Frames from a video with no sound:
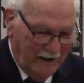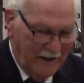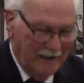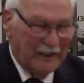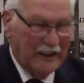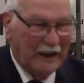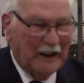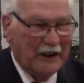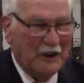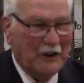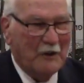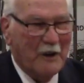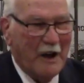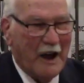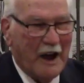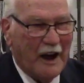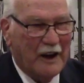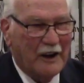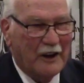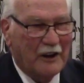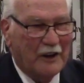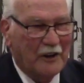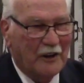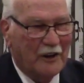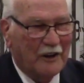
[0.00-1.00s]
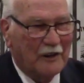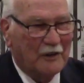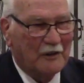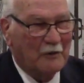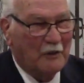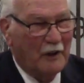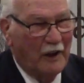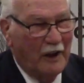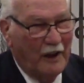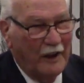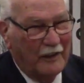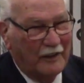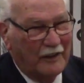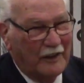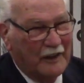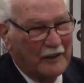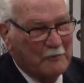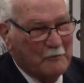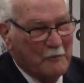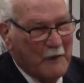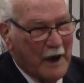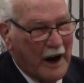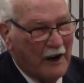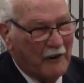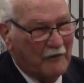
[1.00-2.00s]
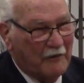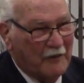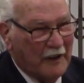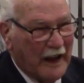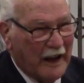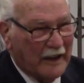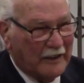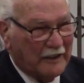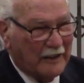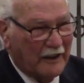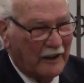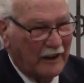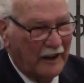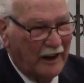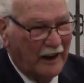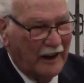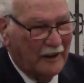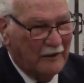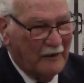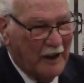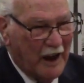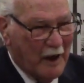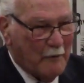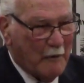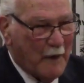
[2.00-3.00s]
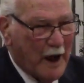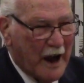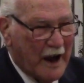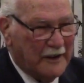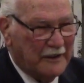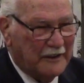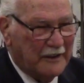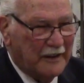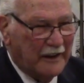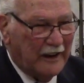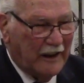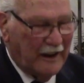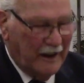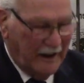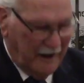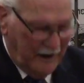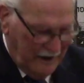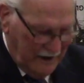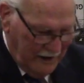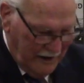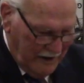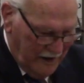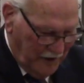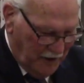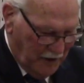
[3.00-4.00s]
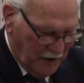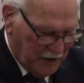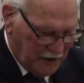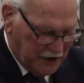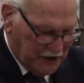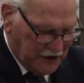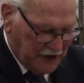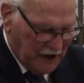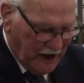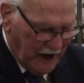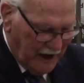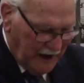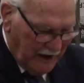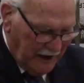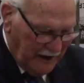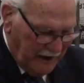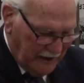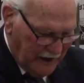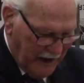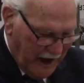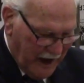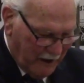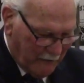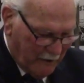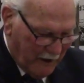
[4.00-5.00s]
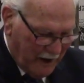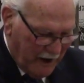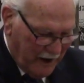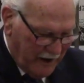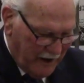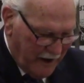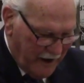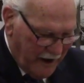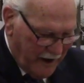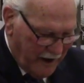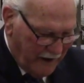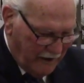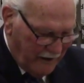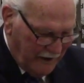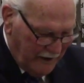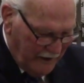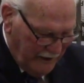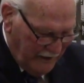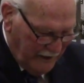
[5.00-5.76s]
They knew how to do it. As a matter of fact, in MIT, they're studying that right now.